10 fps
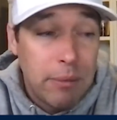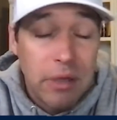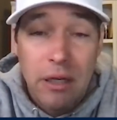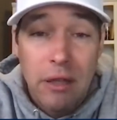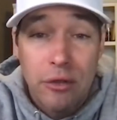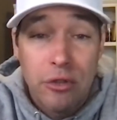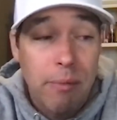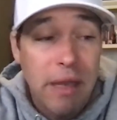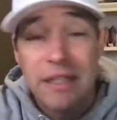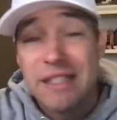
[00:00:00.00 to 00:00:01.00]
It'd be another
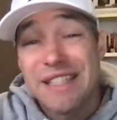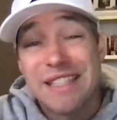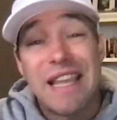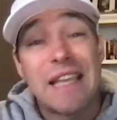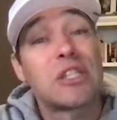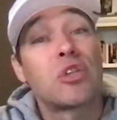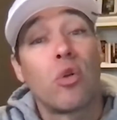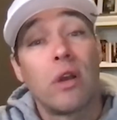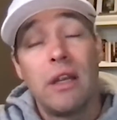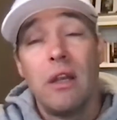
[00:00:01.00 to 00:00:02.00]
tremendous success
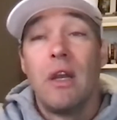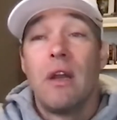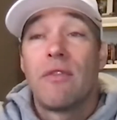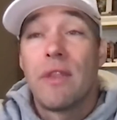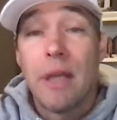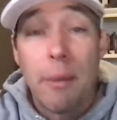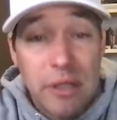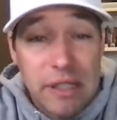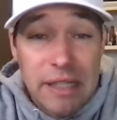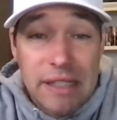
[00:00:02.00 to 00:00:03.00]
story for the
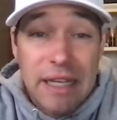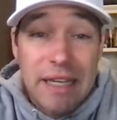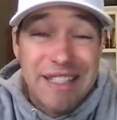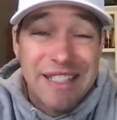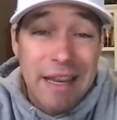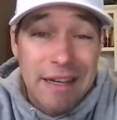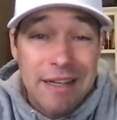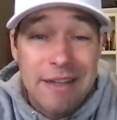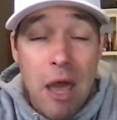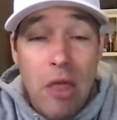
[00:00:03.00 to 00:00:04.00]
WCC to send
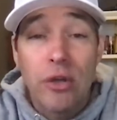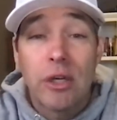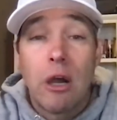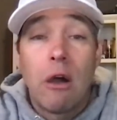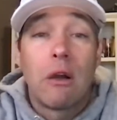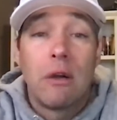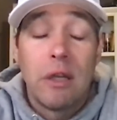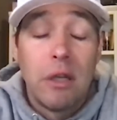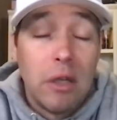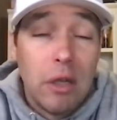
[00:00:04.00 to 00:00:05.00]
another guard